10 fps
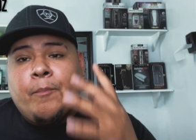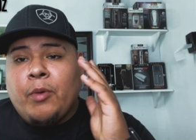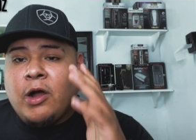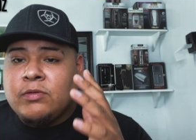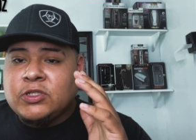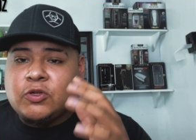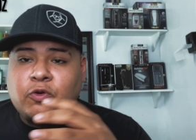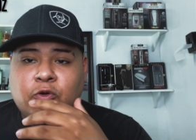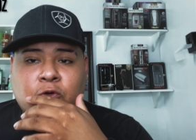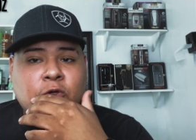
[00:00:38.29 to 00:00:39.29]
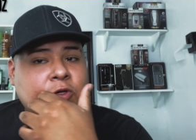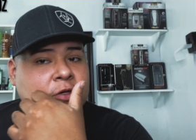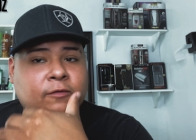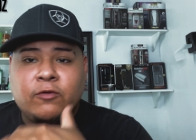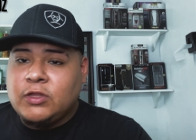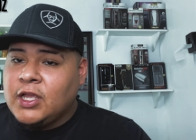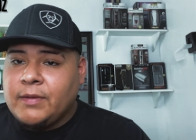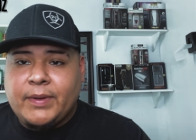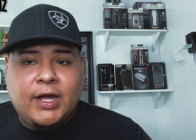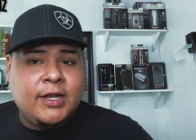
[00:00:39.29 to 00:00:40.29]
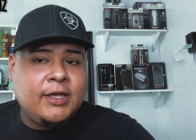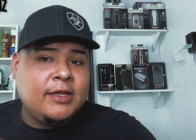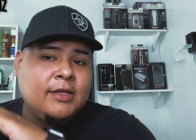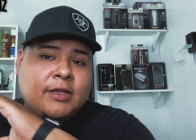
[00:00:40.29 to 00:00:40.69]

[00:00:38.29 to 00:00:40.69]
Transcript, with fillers: barber school, if you think about it,